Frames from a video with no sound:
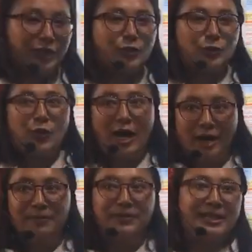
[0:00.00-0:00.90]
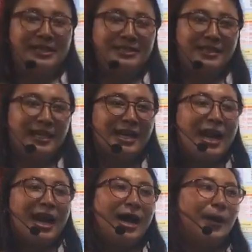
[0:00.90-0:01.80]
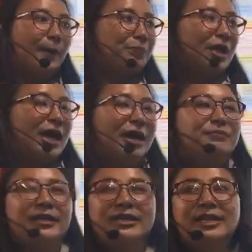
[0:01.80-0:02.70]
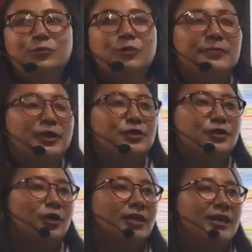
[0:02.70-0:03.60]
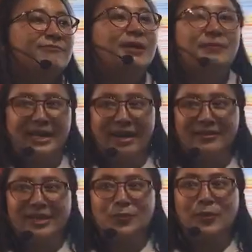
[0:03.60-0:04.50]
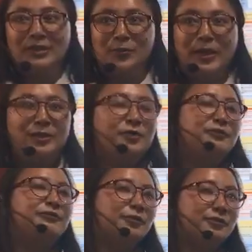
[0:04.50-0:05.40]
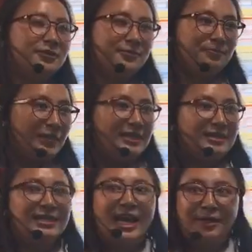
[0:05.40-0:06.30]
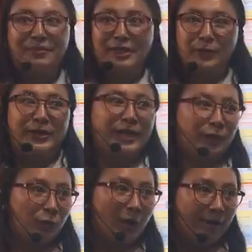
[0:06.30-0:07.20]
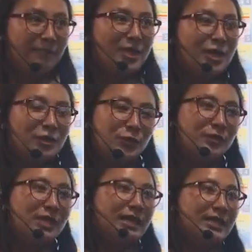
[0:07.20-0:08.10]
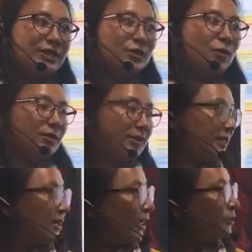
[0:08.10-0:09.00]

grow up is that a pregnant woman should not have papaya. That was one of the false myths that I believe when I grow up. So that kind of